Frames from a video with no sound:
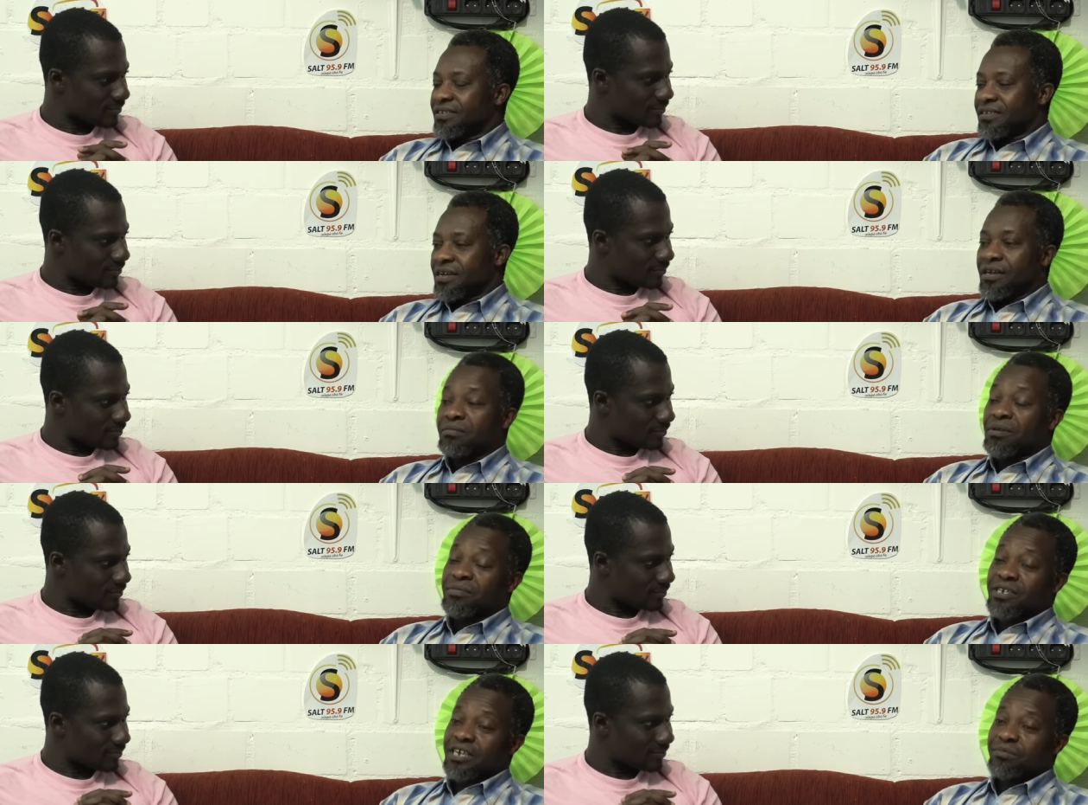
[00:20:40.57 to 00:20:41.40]
Speaker 1: Ah, I
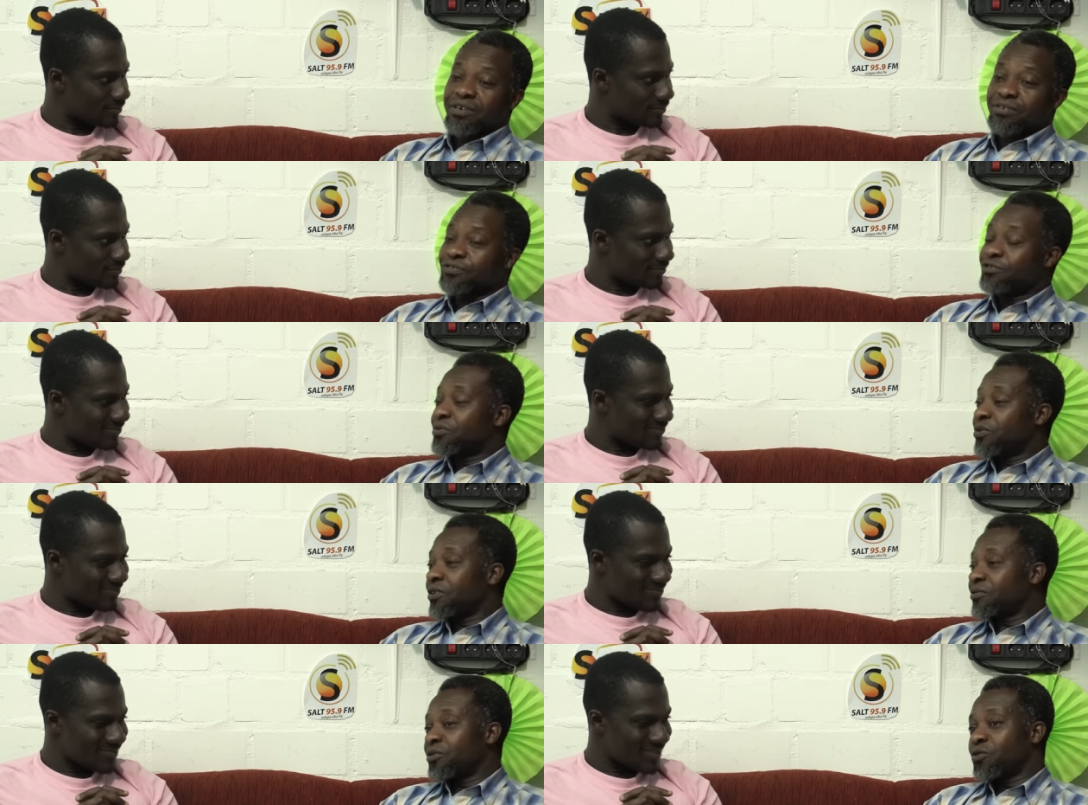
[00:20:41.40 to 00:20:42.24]
mean, come on to me
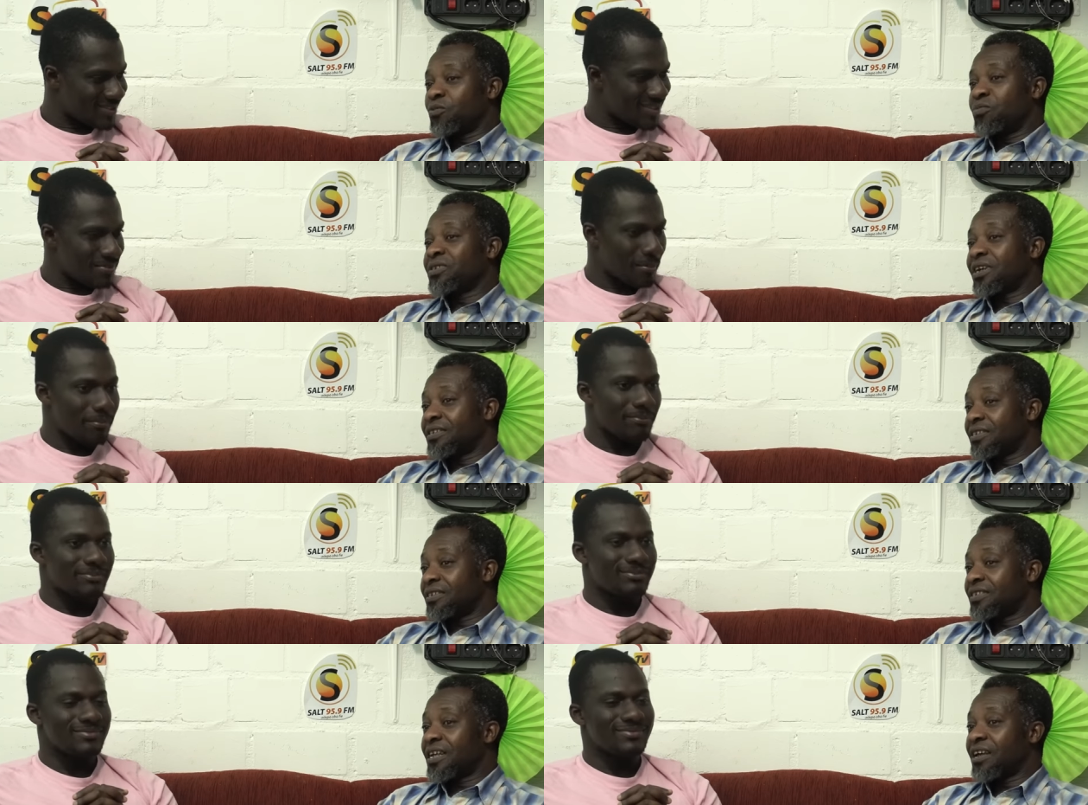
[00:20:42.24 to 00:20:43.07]
because make a booze and
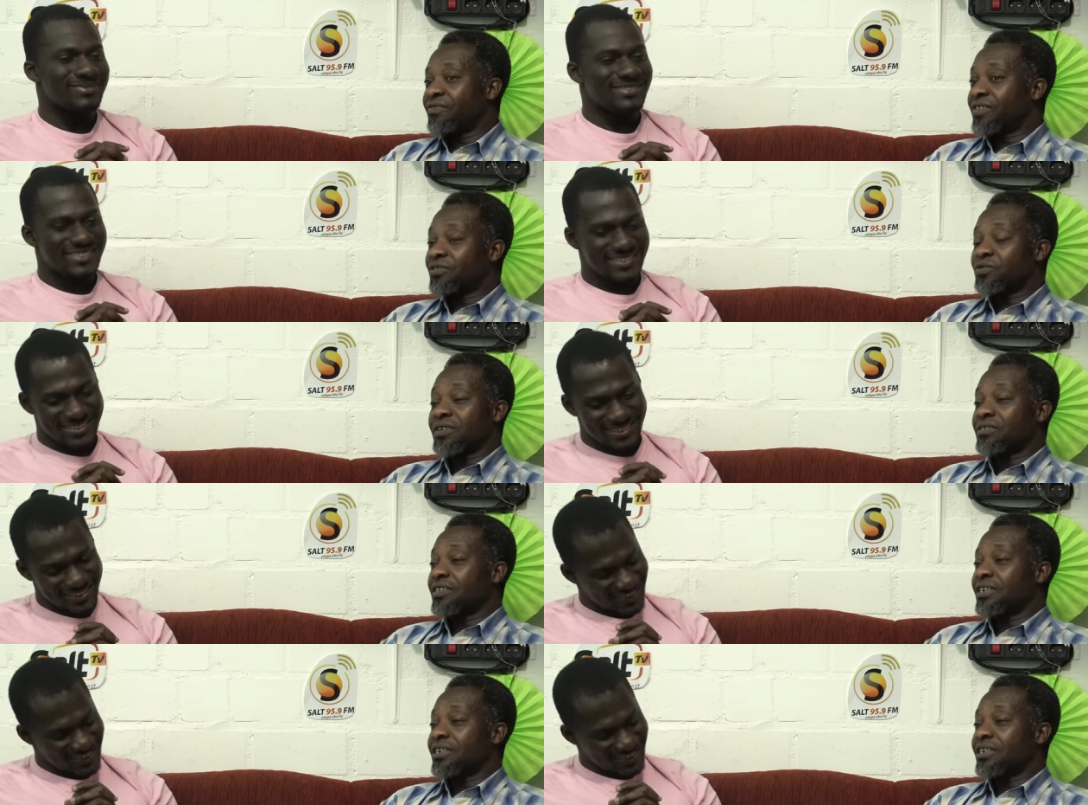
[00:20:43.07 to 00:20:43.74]
this year Fiash was